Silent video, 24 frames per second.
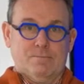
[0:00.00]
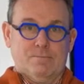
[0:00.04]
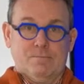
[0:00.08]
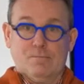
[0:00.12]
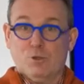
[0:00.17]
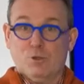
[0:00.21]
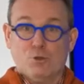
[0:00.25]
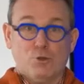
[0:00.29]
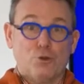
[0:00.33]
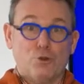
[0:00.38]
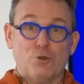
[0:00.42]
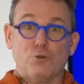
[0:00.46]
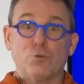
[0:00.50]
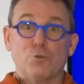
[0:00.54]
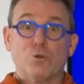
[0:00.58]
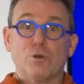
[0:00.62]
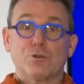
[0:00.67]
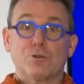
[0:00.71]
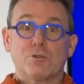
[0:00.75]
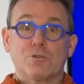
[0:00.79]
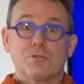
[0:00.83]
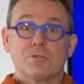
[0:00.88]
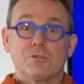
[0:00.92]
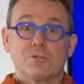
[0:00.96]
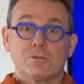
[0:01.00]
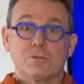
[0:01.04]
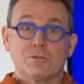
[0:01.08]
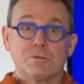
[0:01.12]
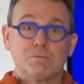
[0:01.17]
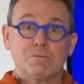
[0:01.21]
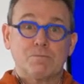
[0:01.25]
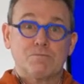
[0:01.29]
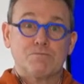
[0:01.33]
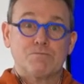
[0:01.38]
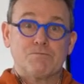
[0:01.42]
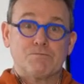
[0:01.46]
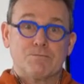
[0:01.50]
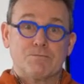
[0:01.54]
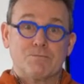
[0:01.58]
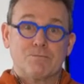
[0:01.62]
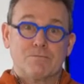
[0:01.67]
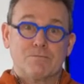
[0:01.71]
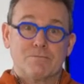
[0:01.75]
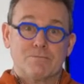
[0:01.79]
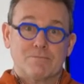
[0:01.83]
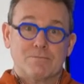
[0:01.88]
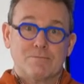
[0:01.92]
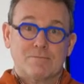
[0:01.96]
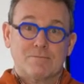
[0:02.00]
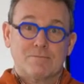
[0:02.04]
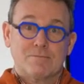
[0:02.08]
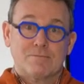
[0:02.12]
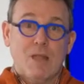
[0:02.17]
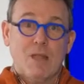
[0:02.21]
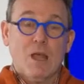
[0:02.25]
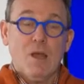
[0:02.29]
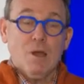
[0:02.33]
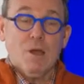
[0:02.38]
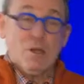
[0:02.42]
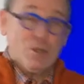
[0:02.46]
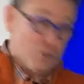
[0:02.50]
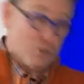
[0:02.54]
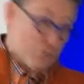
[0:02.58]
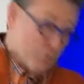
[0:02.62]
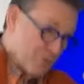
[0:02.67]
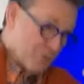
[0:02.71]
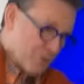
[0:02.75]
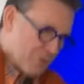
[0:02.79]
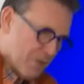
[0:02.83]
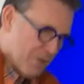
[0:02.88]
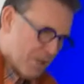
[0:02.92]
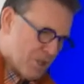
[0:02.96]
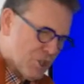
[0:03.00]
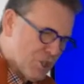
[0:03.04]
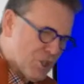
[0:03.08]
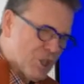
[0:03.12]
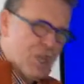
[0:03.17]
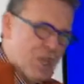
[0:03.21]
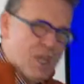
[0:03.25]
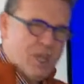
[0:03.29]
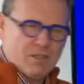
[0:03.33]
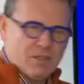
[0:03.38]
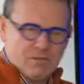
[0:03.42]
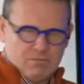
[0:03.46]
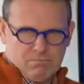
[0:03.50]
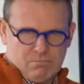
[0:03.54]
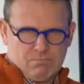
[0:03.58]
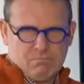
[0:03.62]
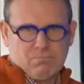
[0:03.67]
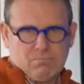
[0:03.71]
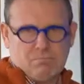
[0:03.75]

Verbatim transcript: but not worse either. Do the stretch again,